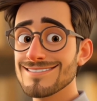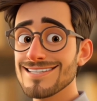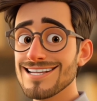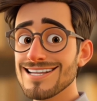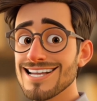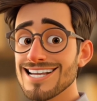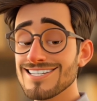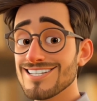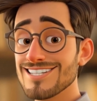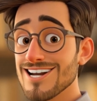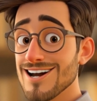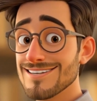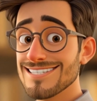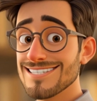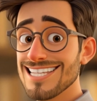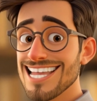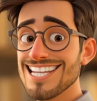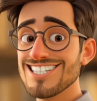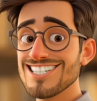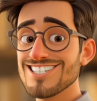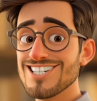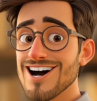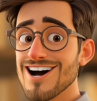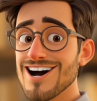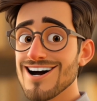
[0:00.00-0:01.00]
Adult
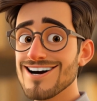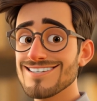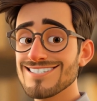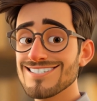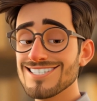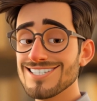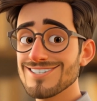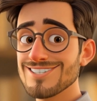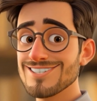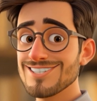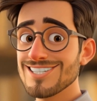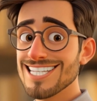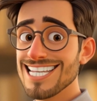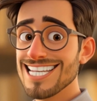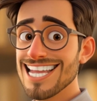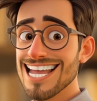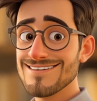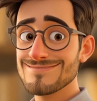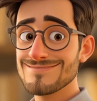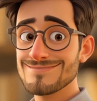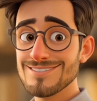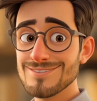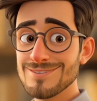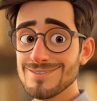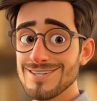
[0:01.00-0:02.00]
hedgehogs usually
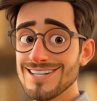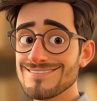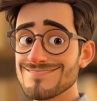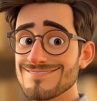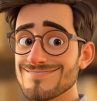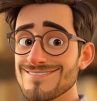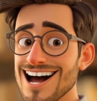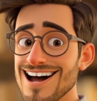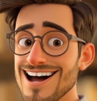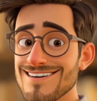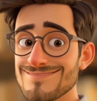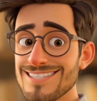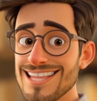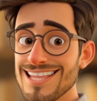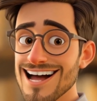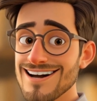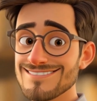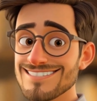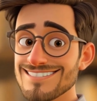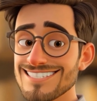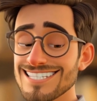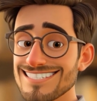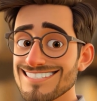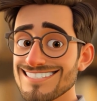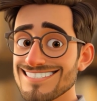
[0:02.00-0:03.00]
have between
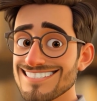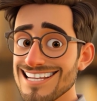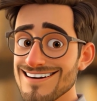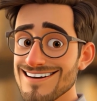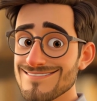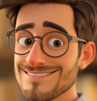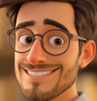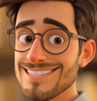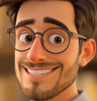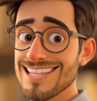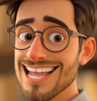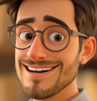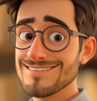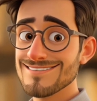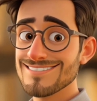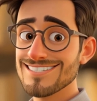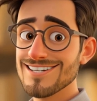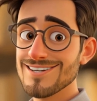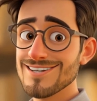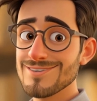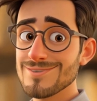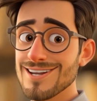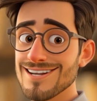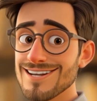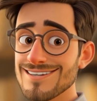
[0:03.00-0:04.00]
5,000 and
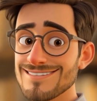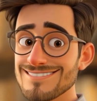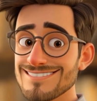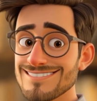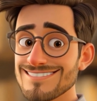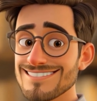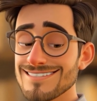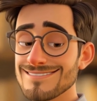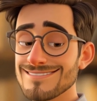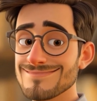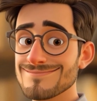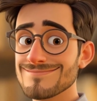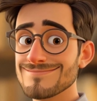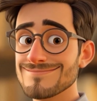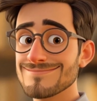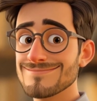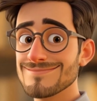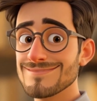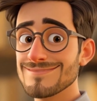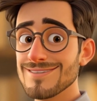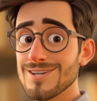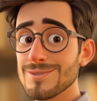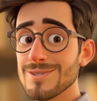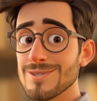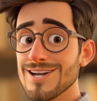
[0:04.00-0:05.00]
7,000 quills.
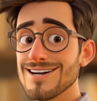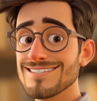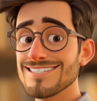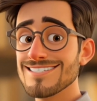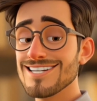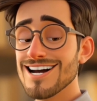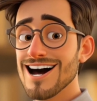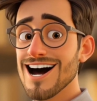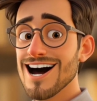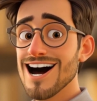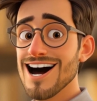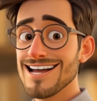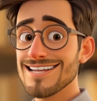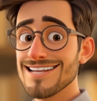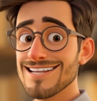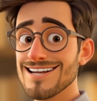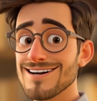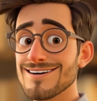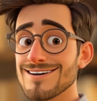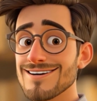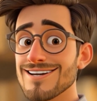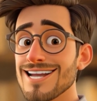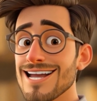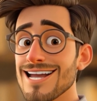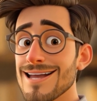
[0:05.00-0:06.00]
Quills are
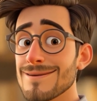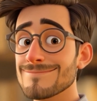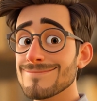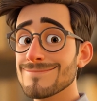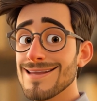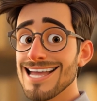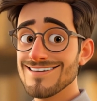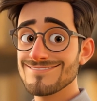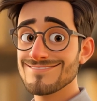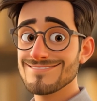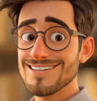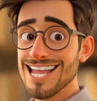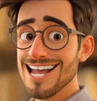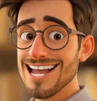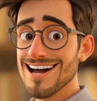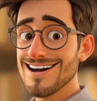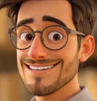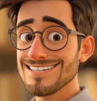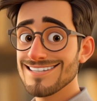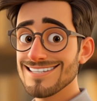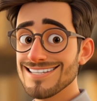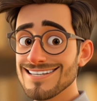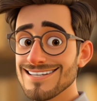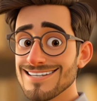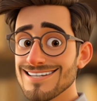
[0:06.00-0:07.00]
hollow, made of
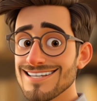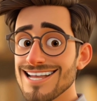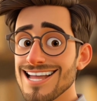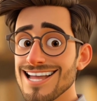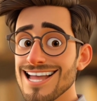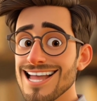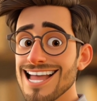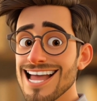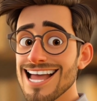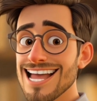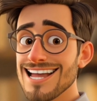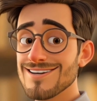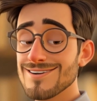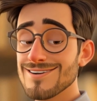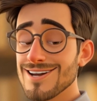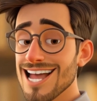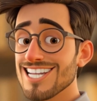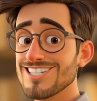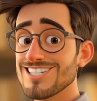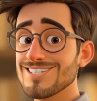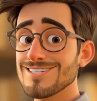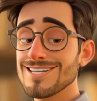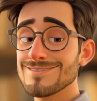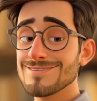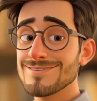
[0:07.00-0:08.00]
keratin, and
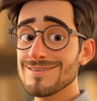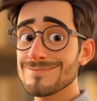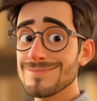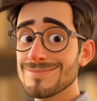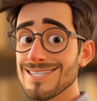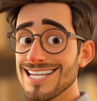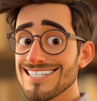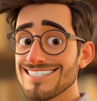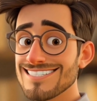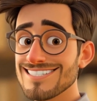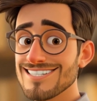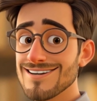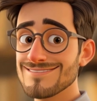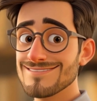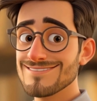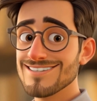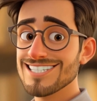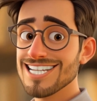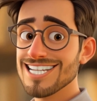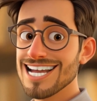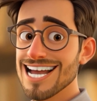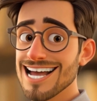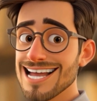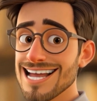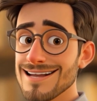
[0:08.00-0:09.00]
gradually replaced over
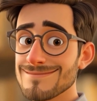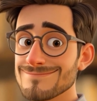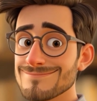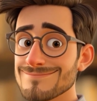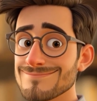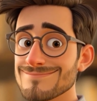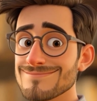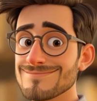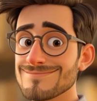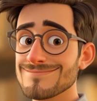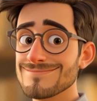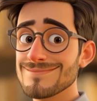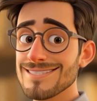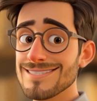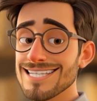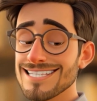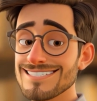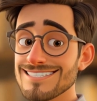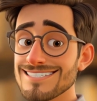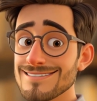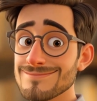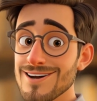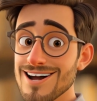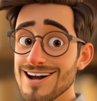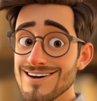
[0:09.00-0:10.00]
time.
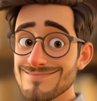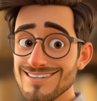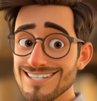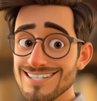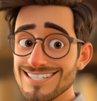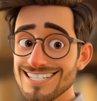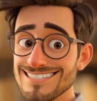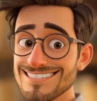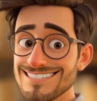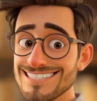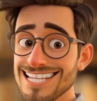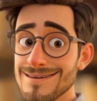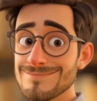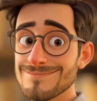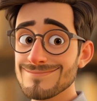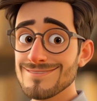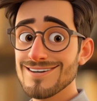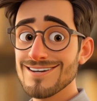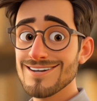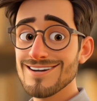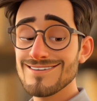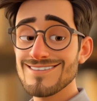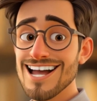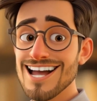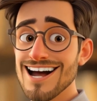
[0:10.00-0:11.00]
It's a perfect
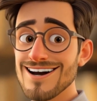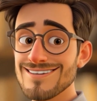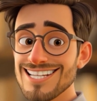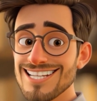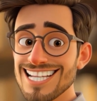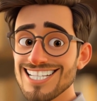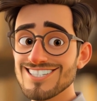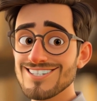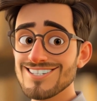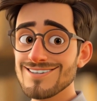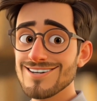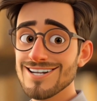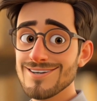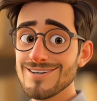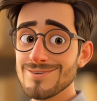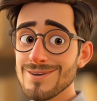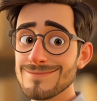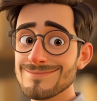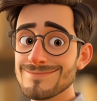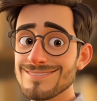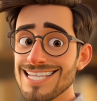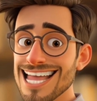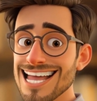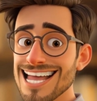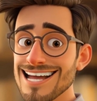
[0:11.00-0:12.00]
example of how nature
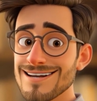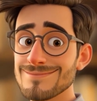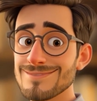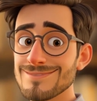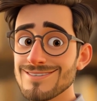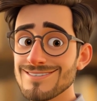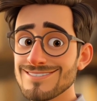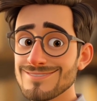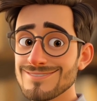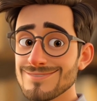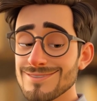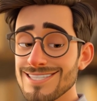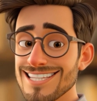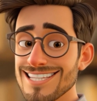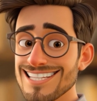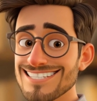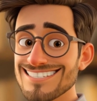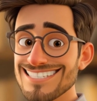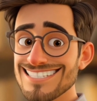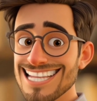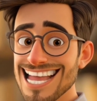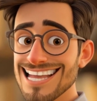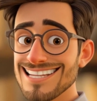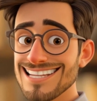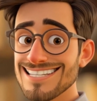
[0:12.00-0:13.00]
equips animals with
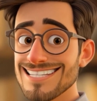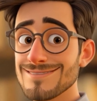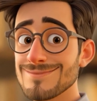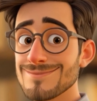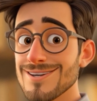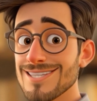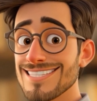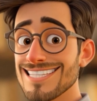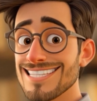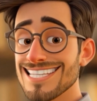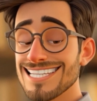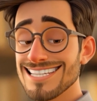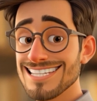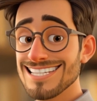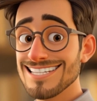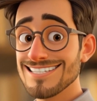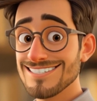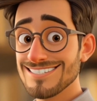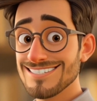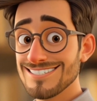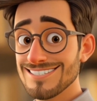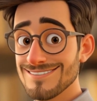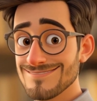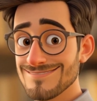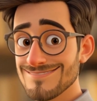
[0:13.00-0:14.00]
exactly what they need
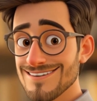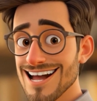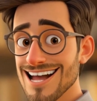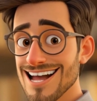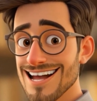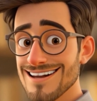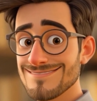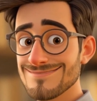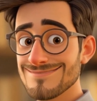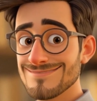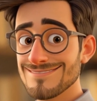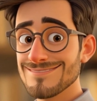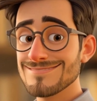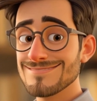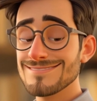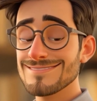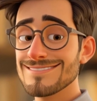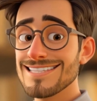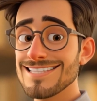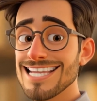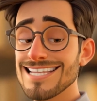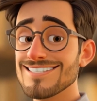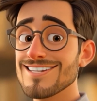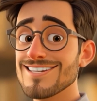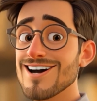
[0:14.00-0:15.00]
to survive.
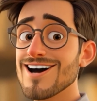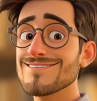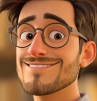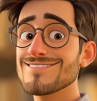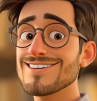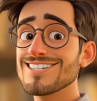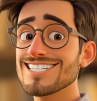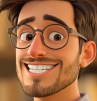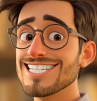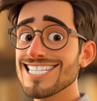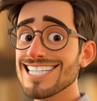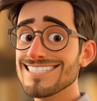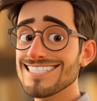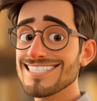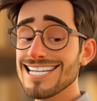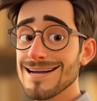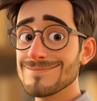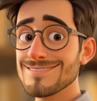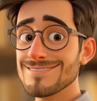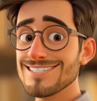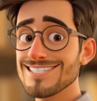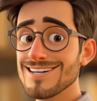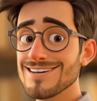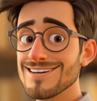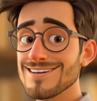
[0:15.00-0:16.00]
That's all for today's
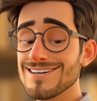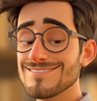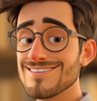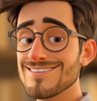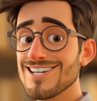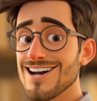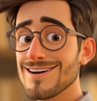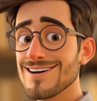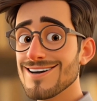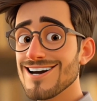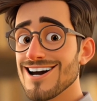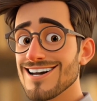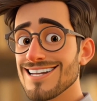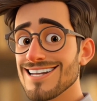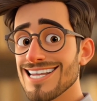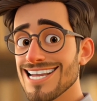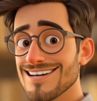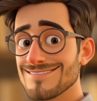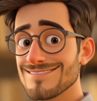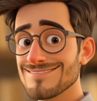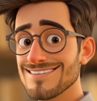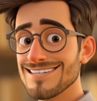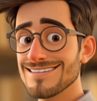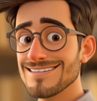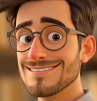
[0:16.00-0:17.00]
episode of Know-It-All
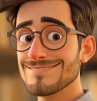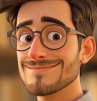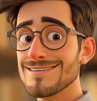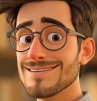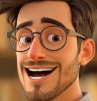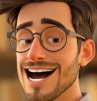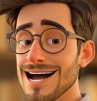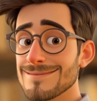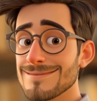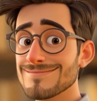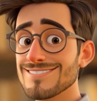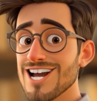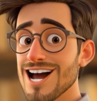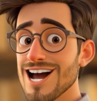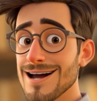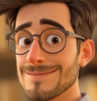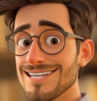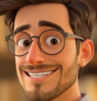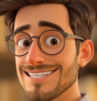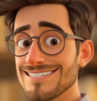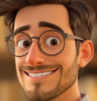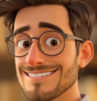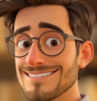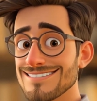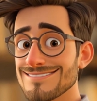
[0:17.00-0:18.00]
Haven. I'm
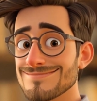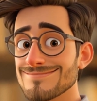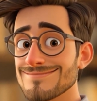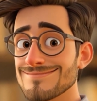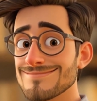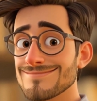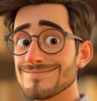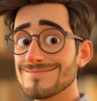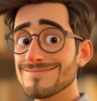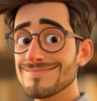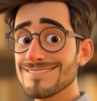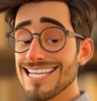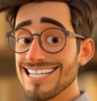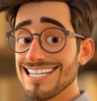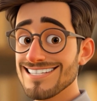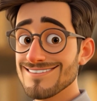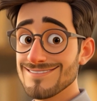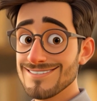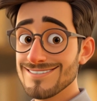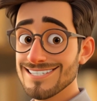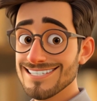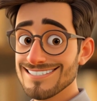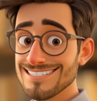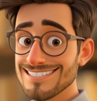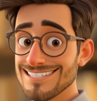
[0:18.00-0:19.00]
Thomas. Thanks
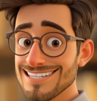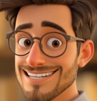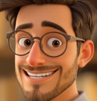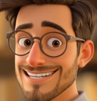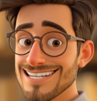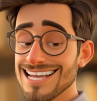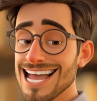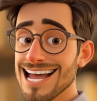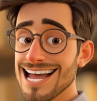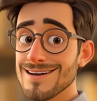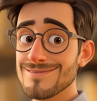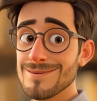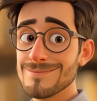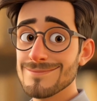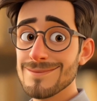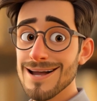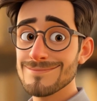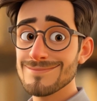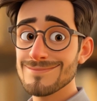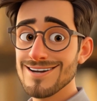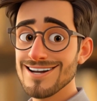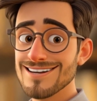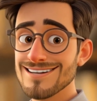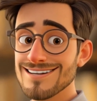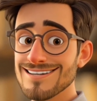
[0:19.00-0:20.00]
for listening, and
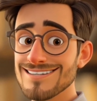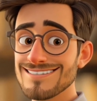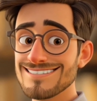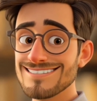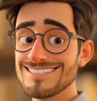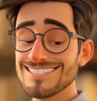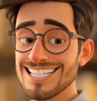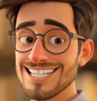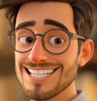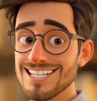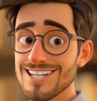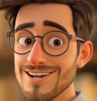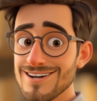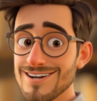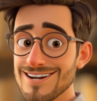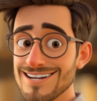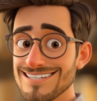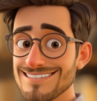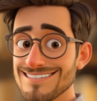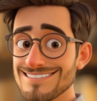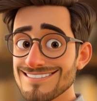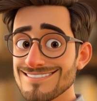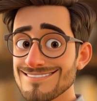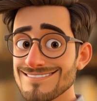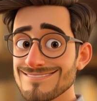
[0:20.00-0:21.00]
remember, stay
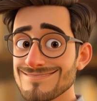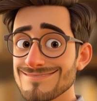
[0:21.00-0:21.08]
curious.